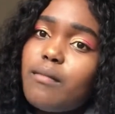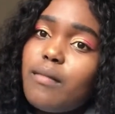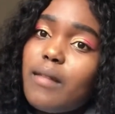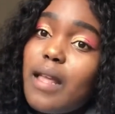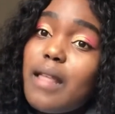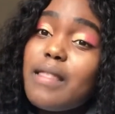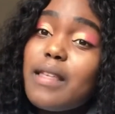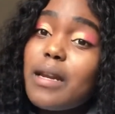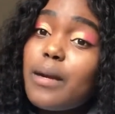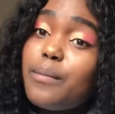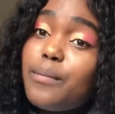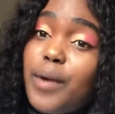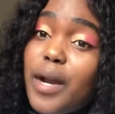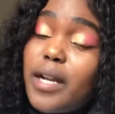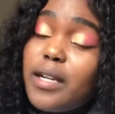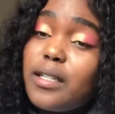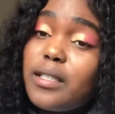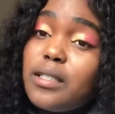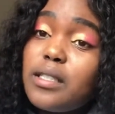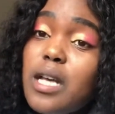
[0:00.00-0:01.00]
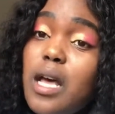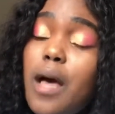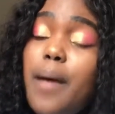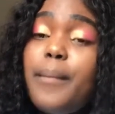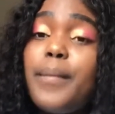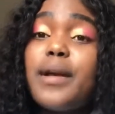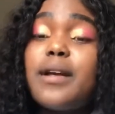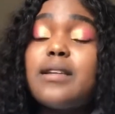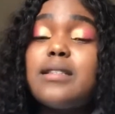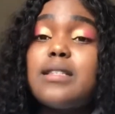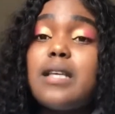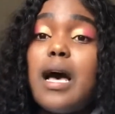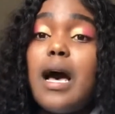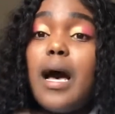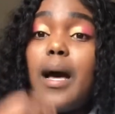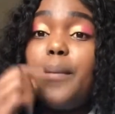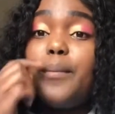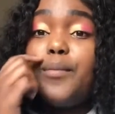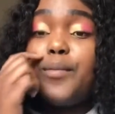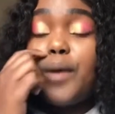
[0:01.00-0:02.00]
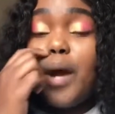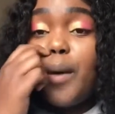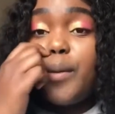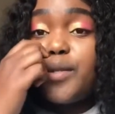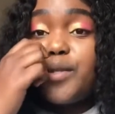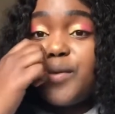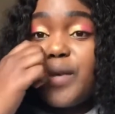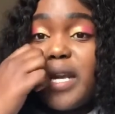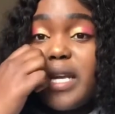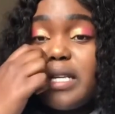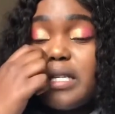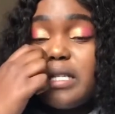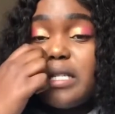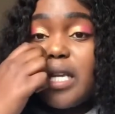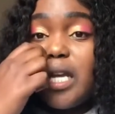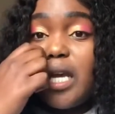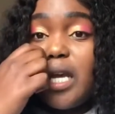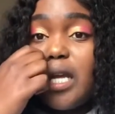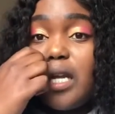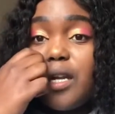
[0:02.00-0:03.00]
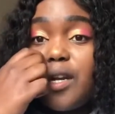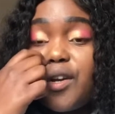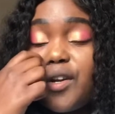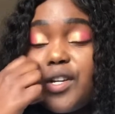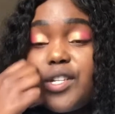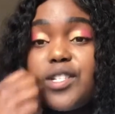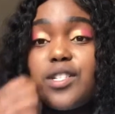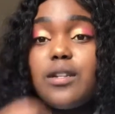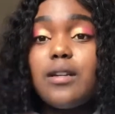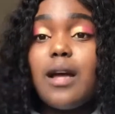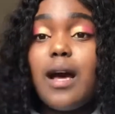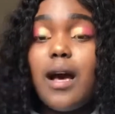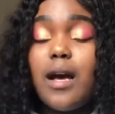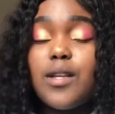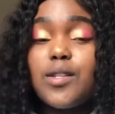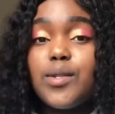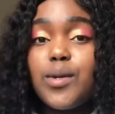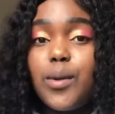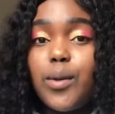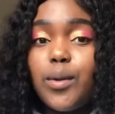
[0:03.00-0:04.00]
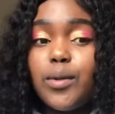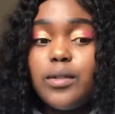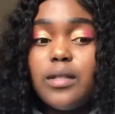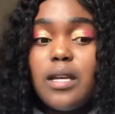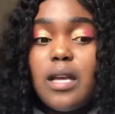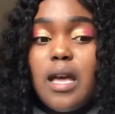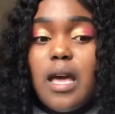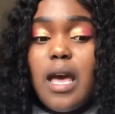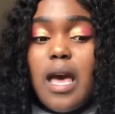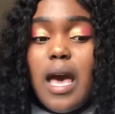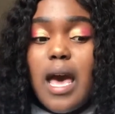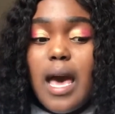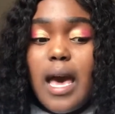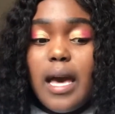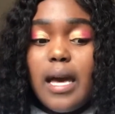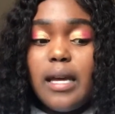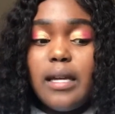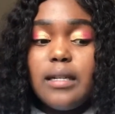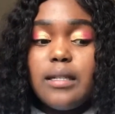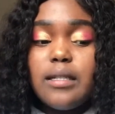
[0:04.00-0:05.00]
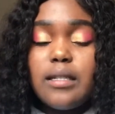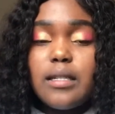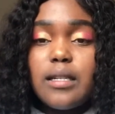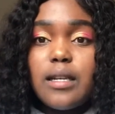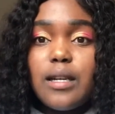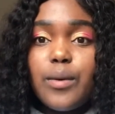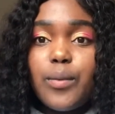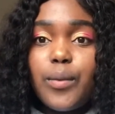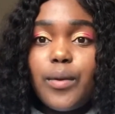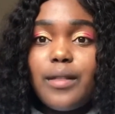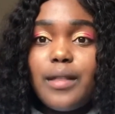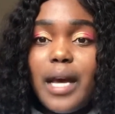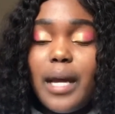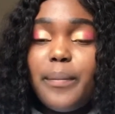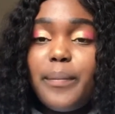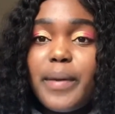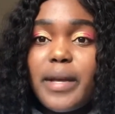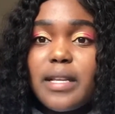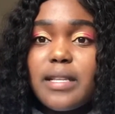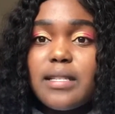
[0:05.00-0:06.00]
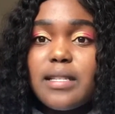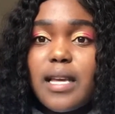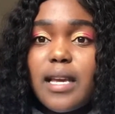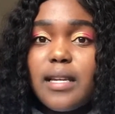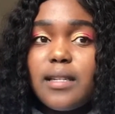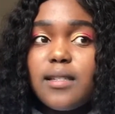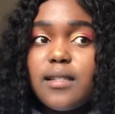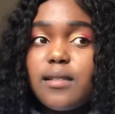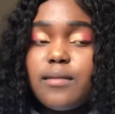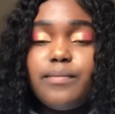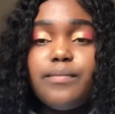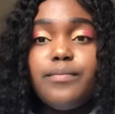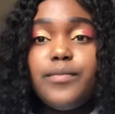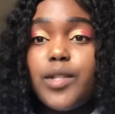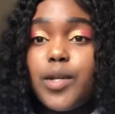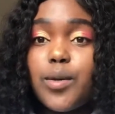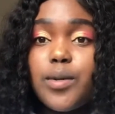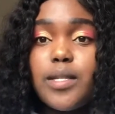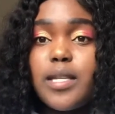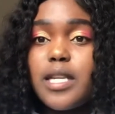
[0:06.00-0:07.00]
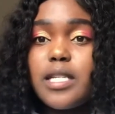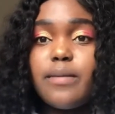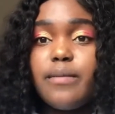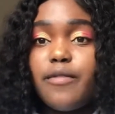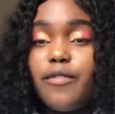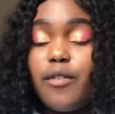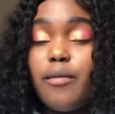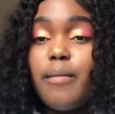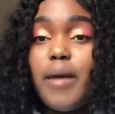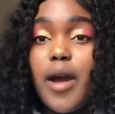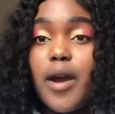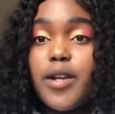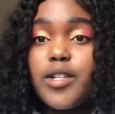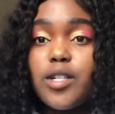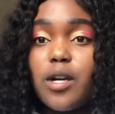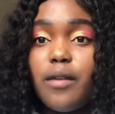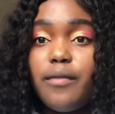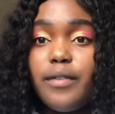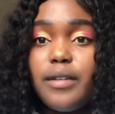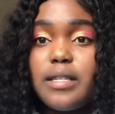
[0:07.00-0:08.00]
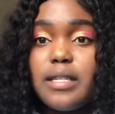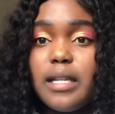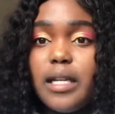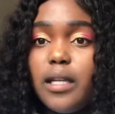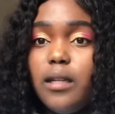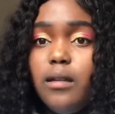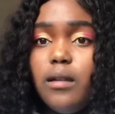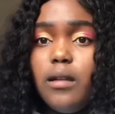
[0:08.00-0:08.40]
that I'm pregnant, because I was raised in a Christian household, and with that being said, no sex before marriage, obviously.